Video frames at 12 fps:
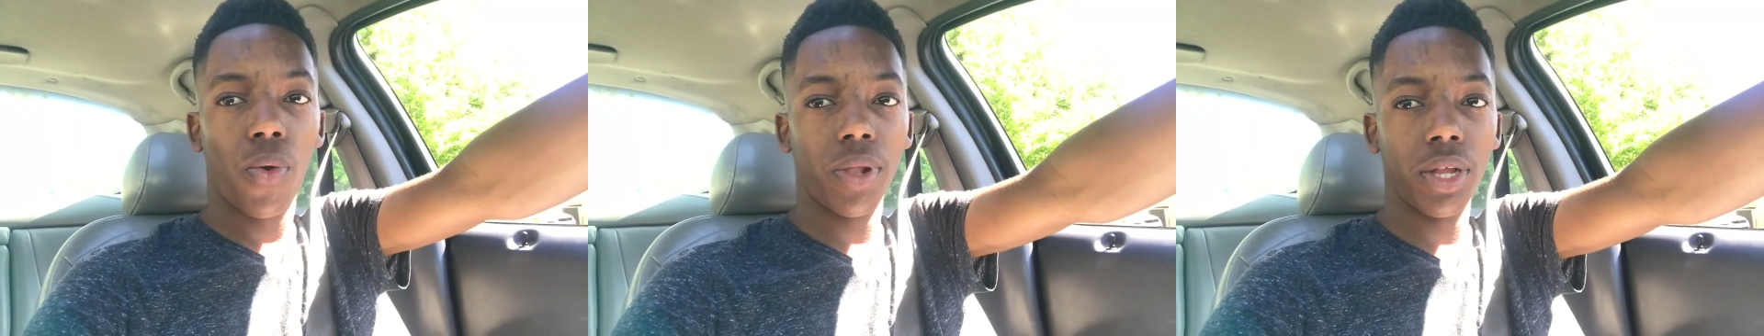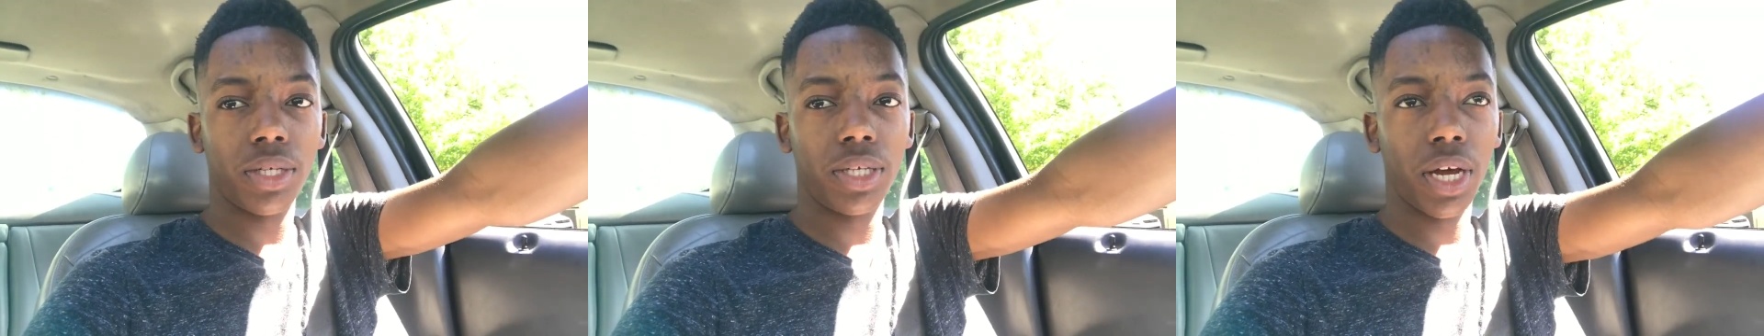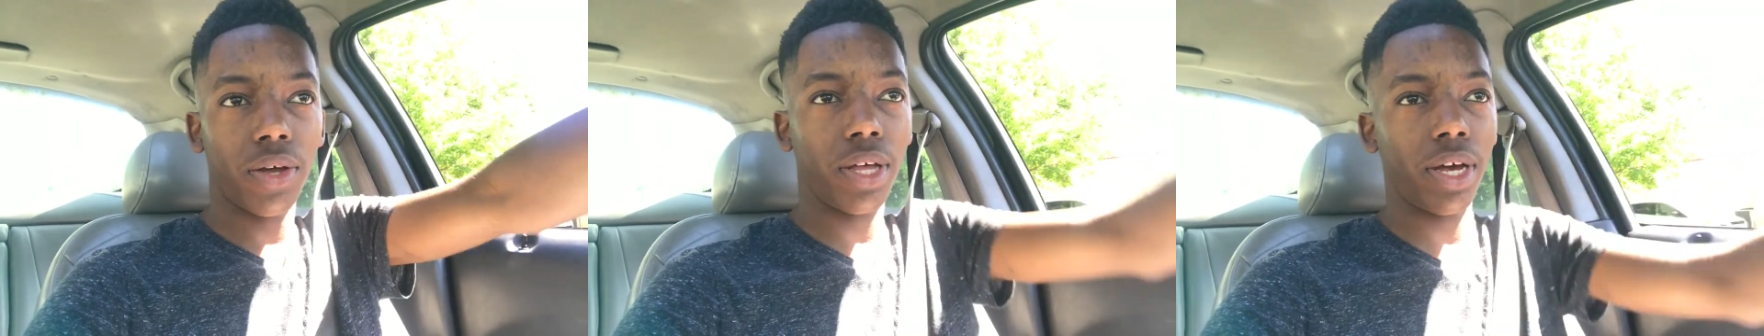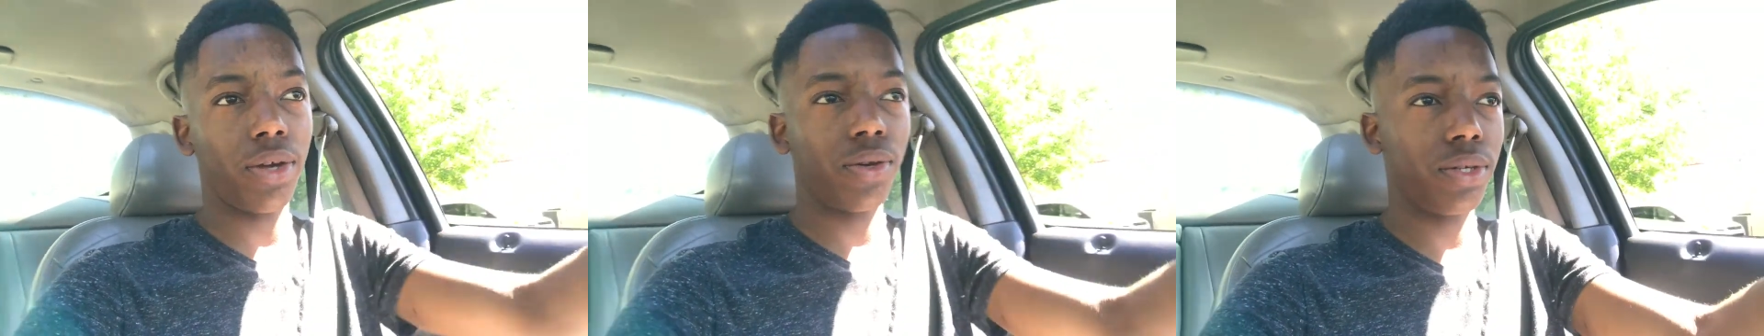Let's see how
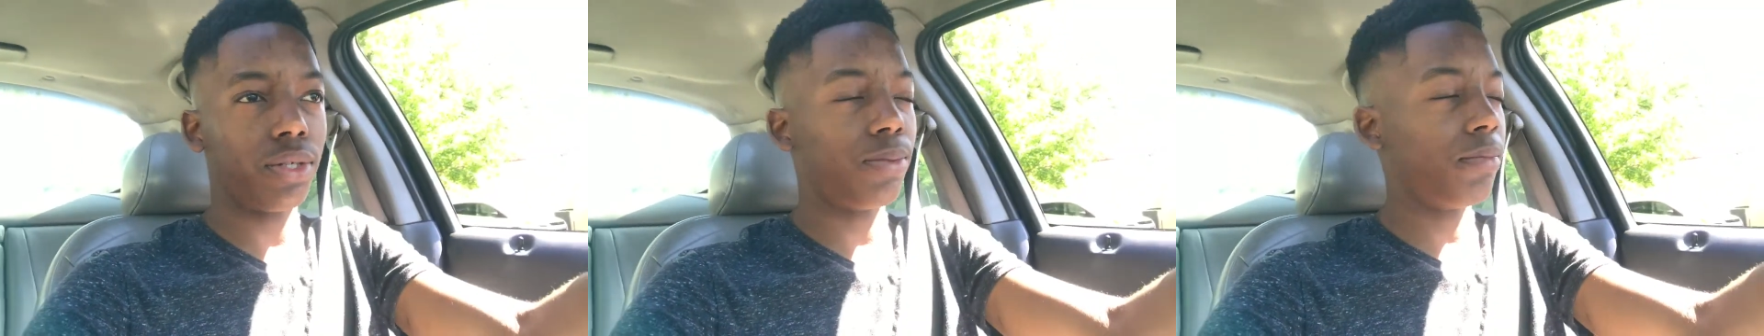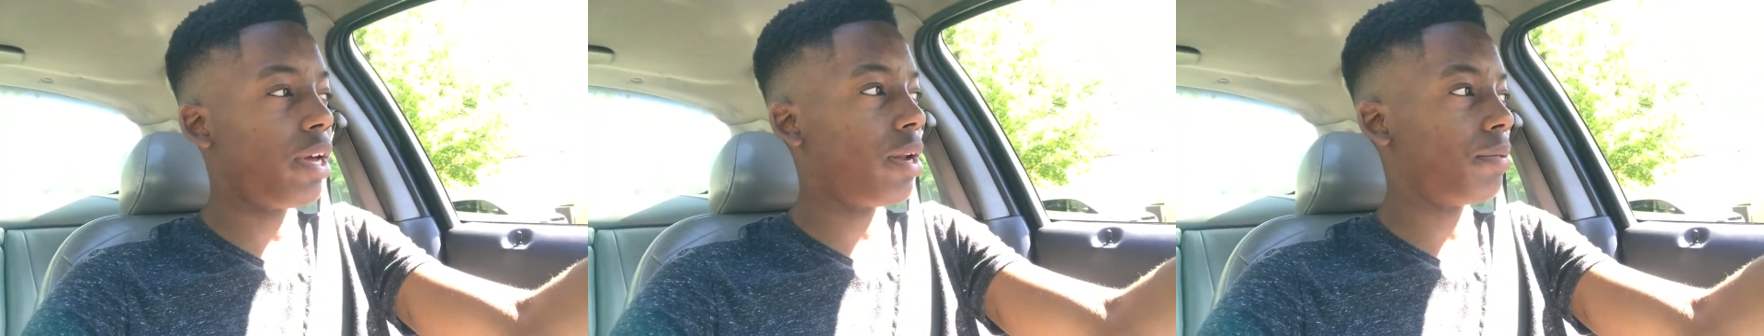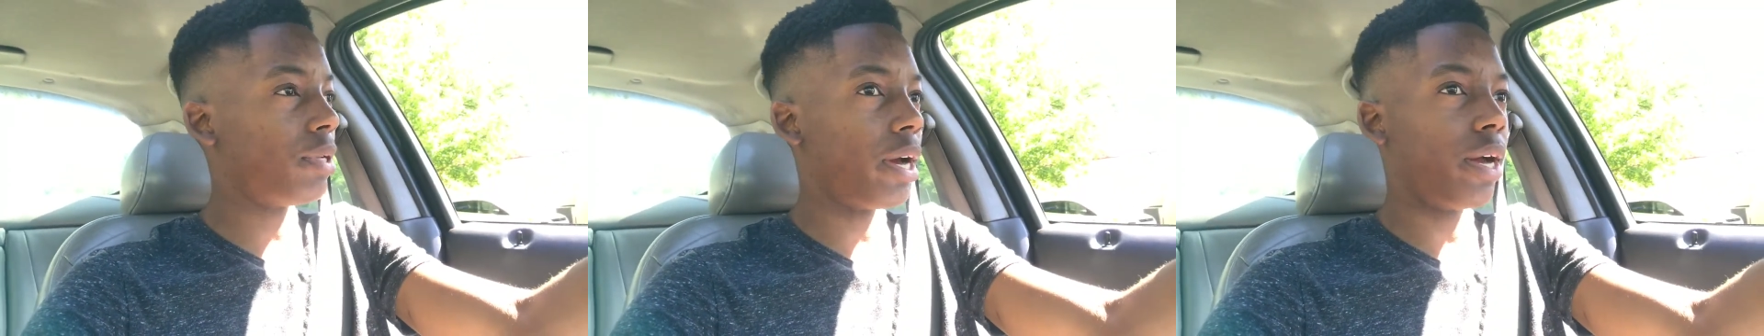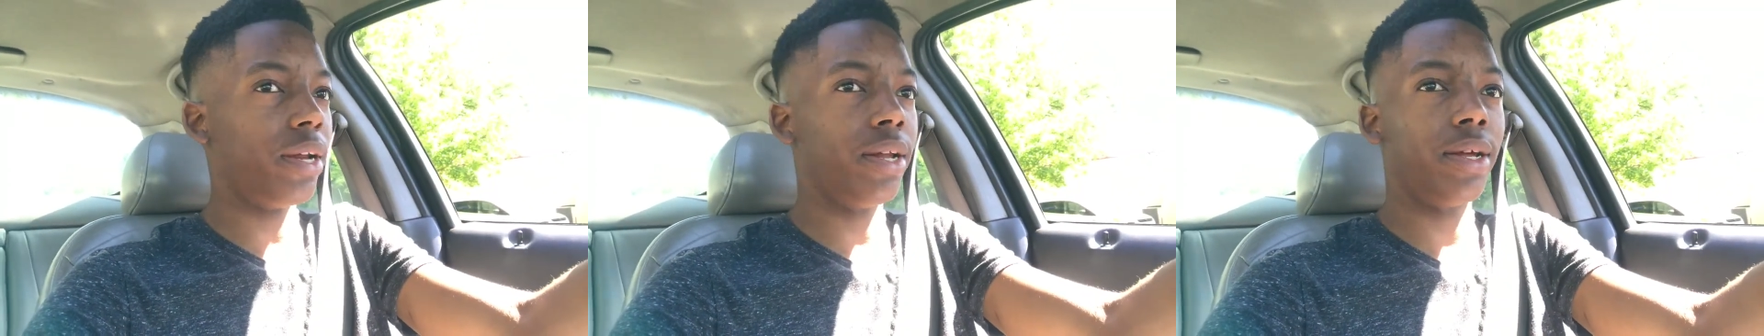that goes. Man, I'm
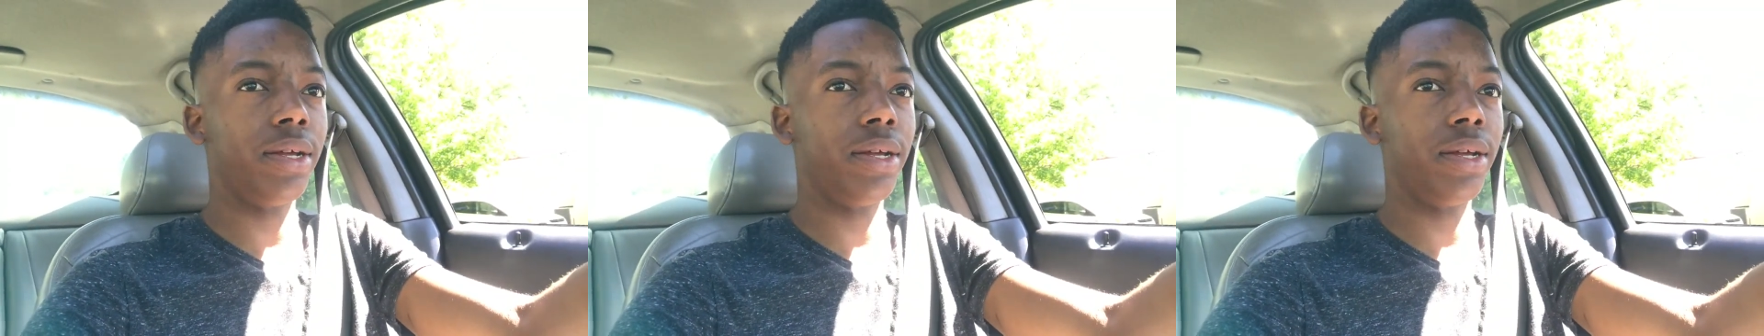tired.